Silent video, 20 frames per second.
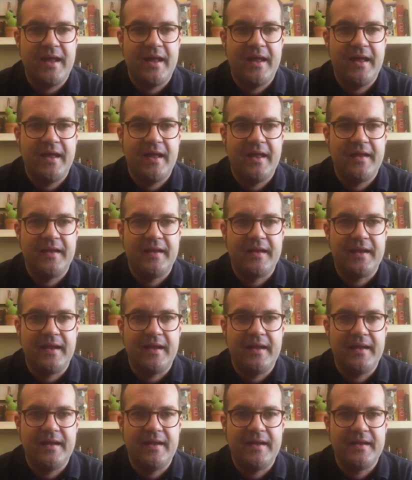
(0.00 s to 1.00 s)
And,
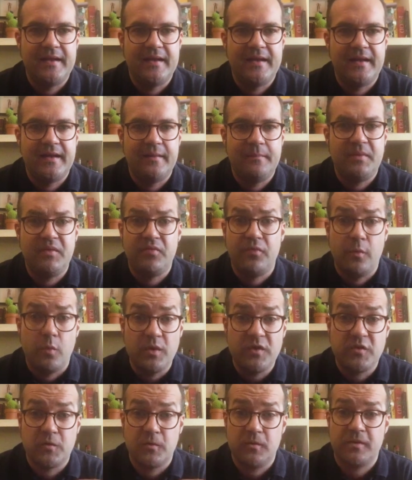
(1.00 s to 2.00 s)
and uh, before
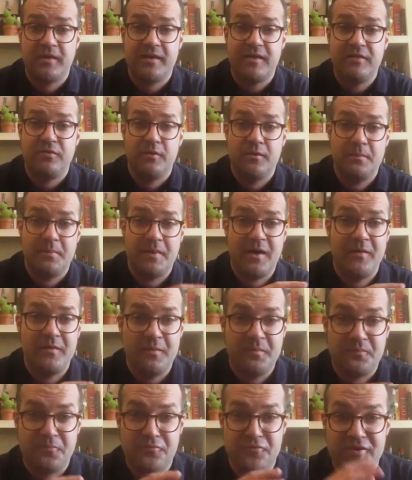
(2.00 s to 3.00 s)
we talk even about
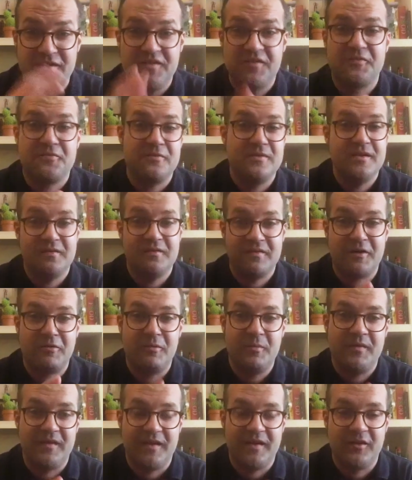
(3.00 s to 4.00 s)
the prehistory of
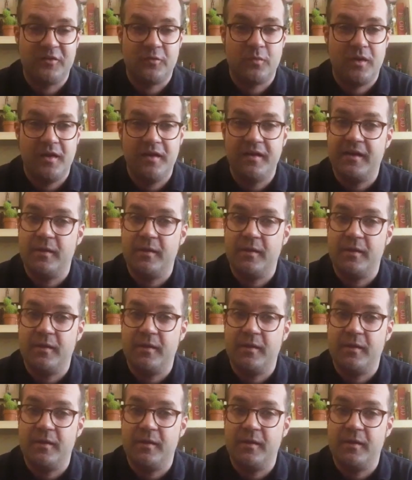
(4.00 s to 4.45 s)
aromatized wine,